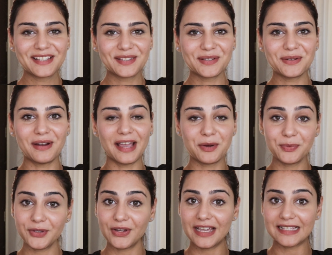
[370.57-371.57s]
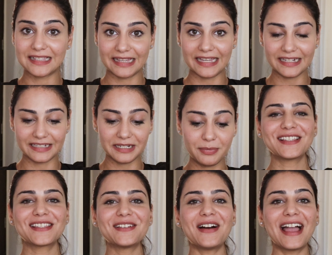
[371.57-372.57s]
So I hope you guys liked it.
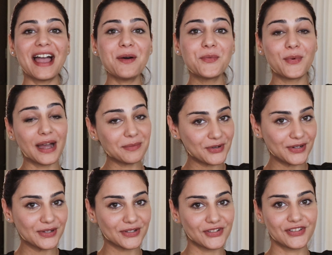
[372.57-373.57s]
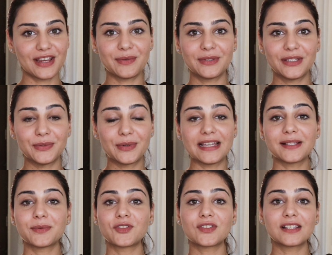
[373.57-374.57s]
So I have one more look to share with you guys,
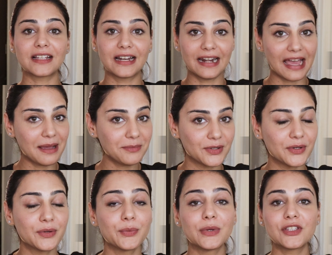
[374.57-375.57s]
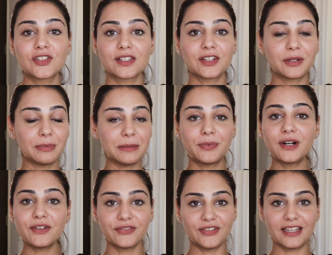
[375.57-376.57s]
which is a glam look, which is going to be
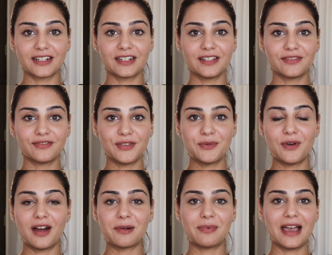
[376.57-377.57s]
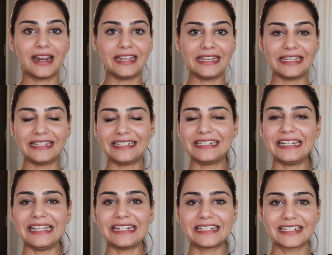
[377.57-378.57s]
perfect if you are planning any
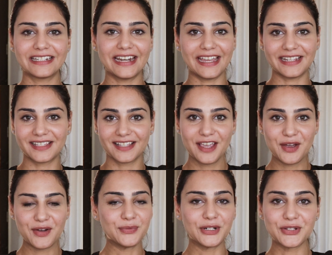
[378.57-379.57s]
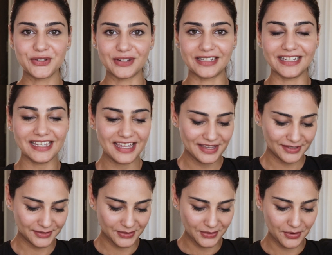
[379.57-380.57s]
date nights virtually.
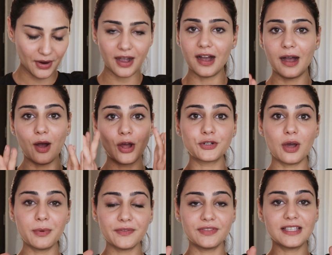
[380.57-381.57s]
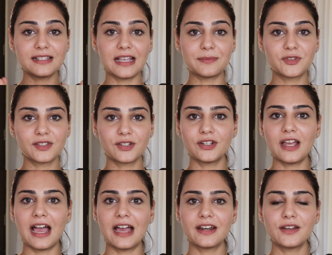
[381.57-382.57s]
So on top of this, I'm just going to
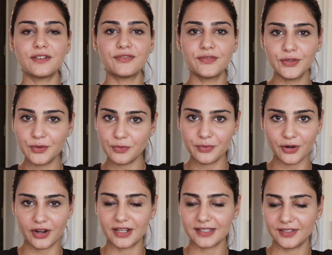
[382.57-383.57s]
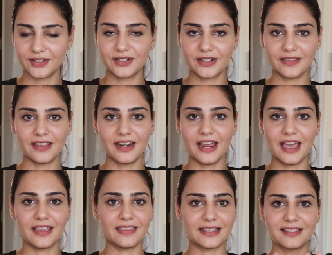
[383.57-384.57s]
add a few more products here and there,
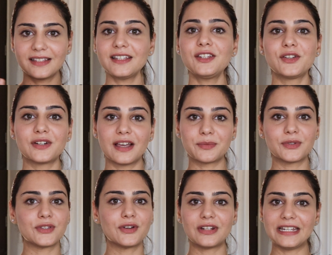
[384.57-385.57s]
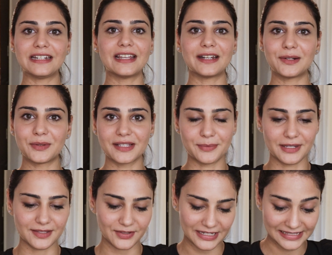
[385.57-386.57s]
and that's it. You're done with your date night look as
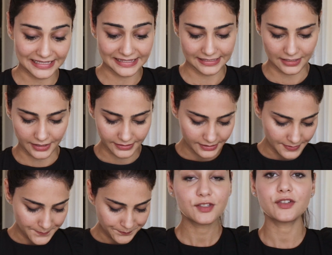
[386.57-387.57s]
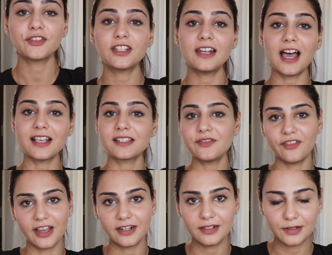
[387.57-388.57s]
well. So let's get started. So for the last and
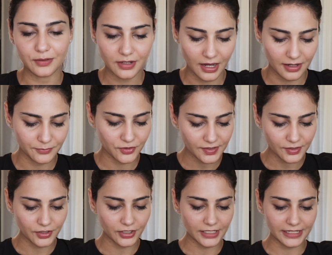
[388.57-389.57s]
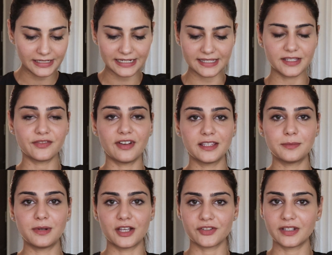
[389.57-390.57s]
final look, I'm just going to intensify the
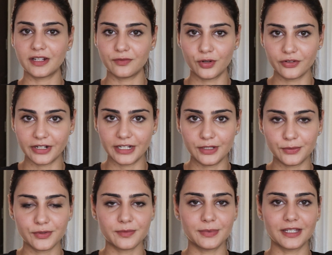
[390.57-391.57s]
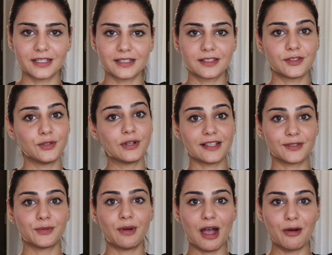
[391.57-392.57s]
blush that I've already used, because you guys
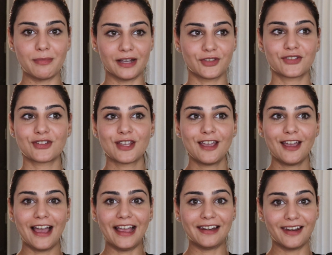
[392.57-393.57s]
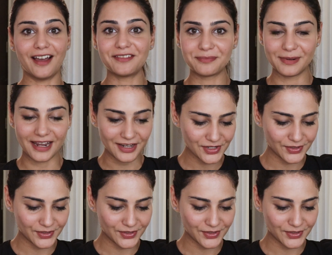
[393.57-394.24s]
know how much I love blush.